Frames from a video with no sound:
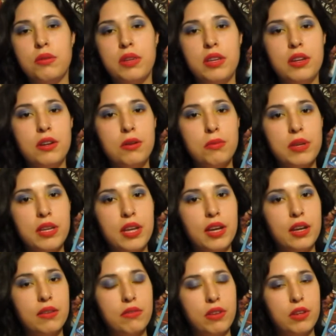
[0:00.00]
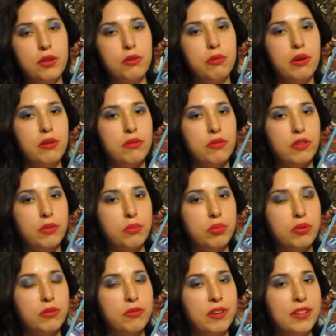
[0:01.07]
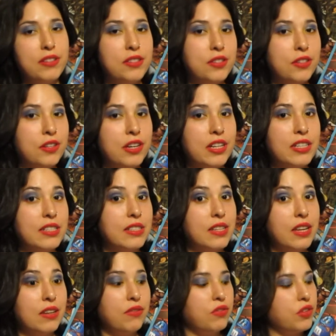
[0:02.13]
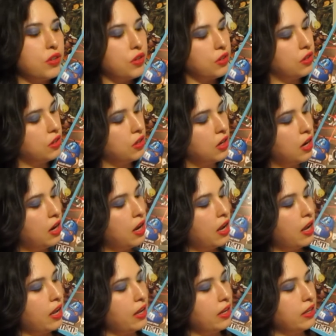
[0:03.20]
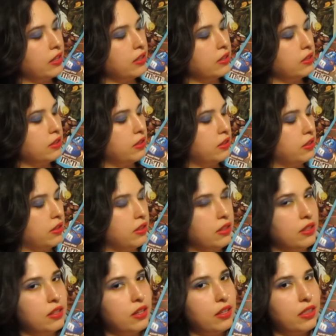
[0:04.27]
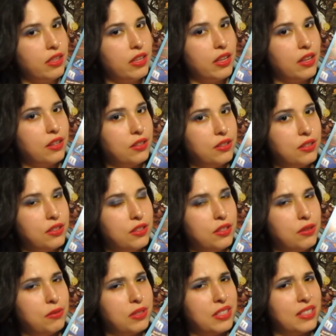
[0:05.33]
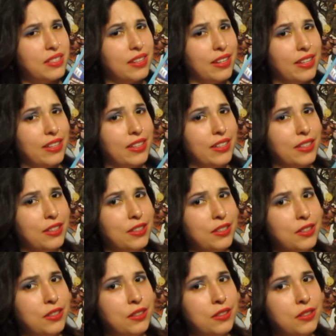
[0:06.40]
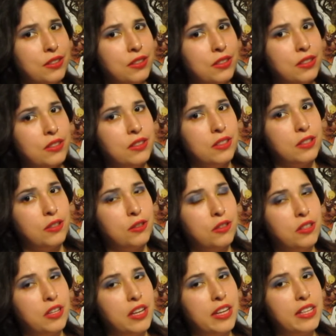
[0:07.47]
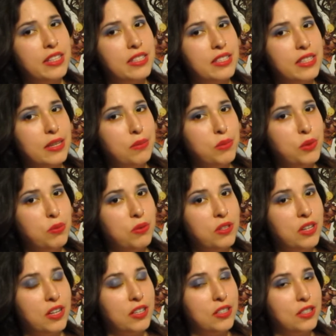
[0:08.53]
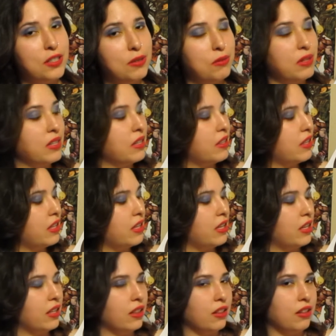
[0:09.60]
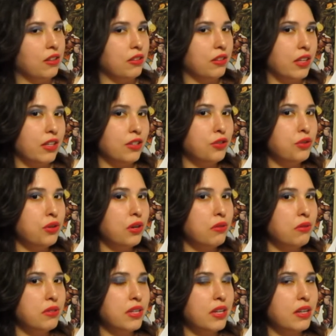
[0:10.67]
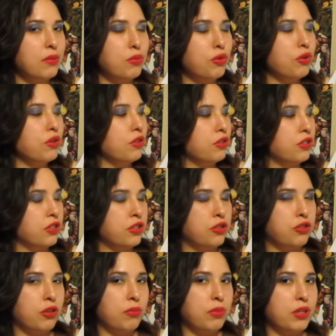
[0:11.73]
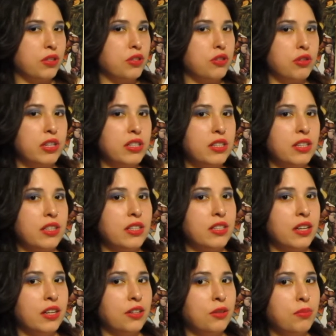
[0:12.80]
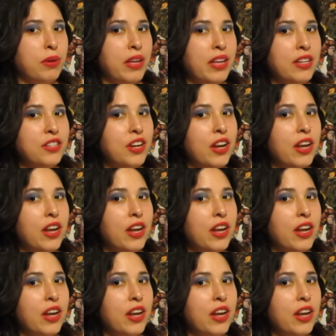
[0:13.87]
here we have a quote from Professor Xavier, and nothing else too exciting. It seems we're not doing the long intros anymore. They're just jumping straight to the title page.